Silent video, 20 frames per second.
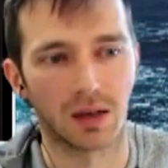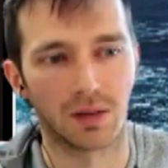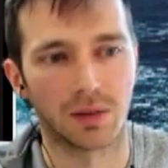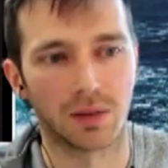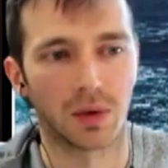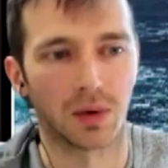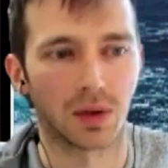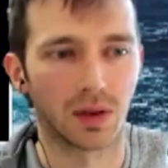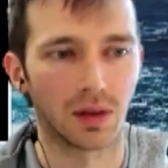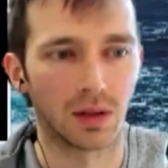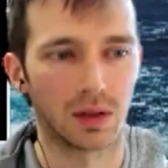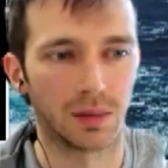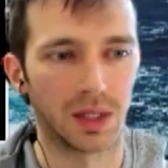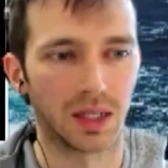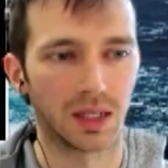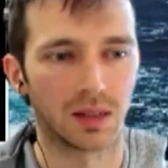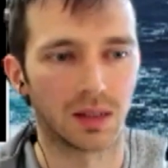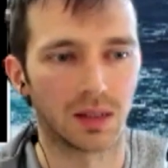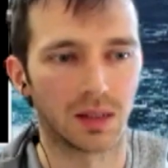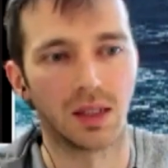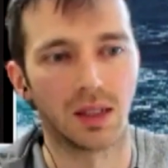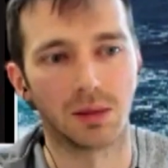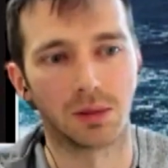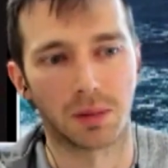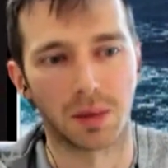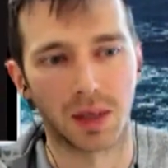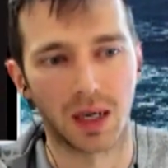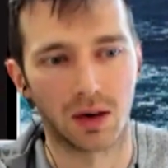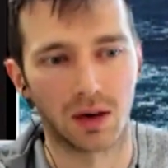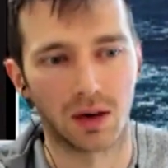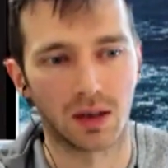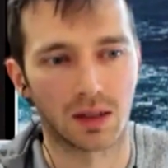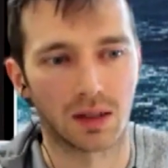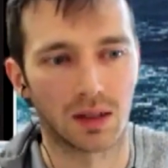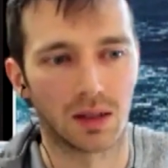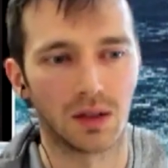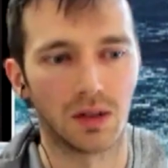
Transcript: and forth a little bit. Then you prepare it.